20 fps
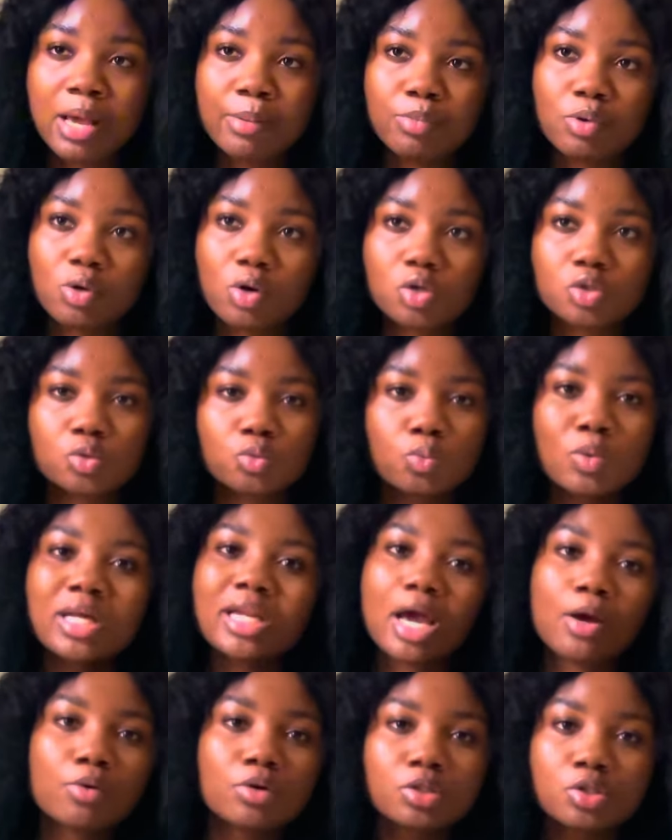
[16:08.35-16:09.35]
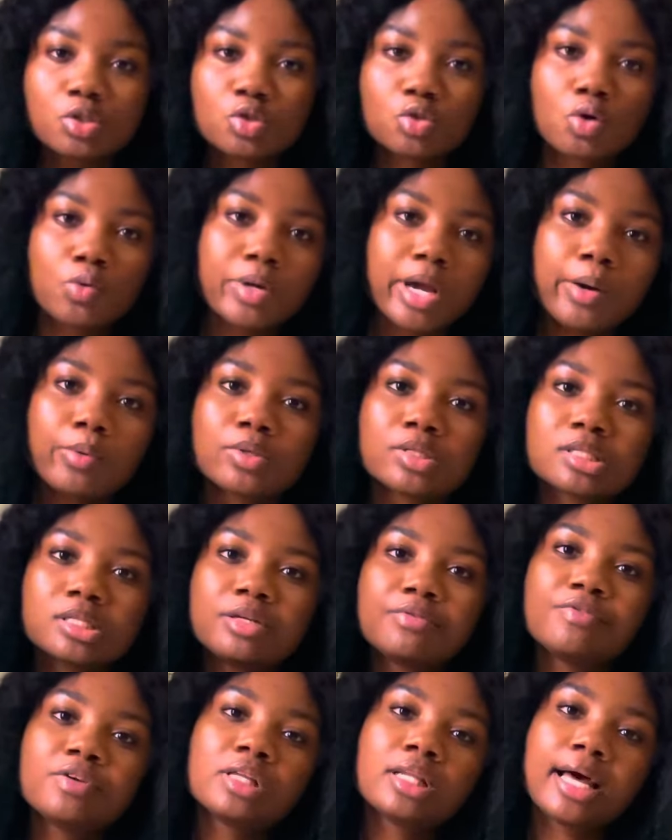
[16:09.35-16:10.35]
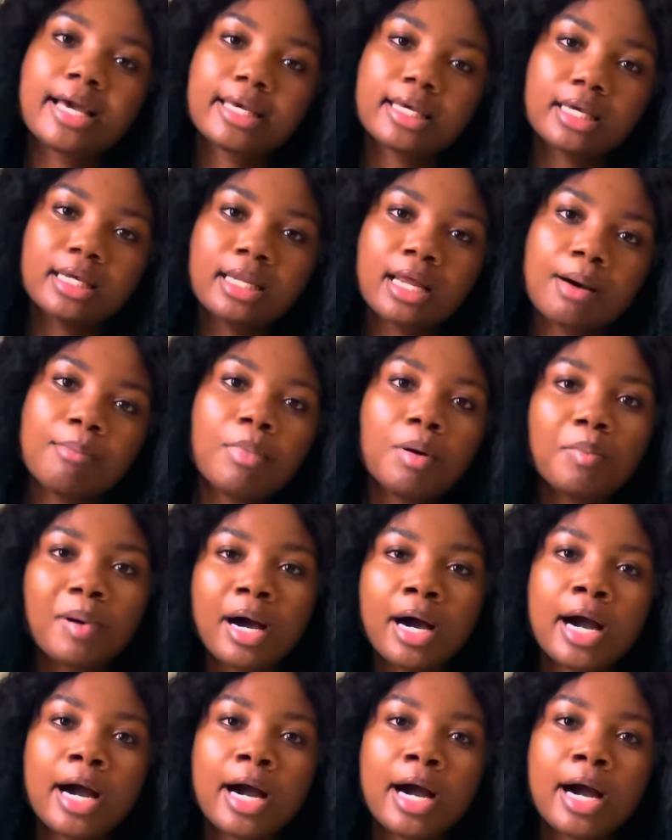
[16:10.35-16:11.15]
Because when I wrote the story, I was living like in Ababa.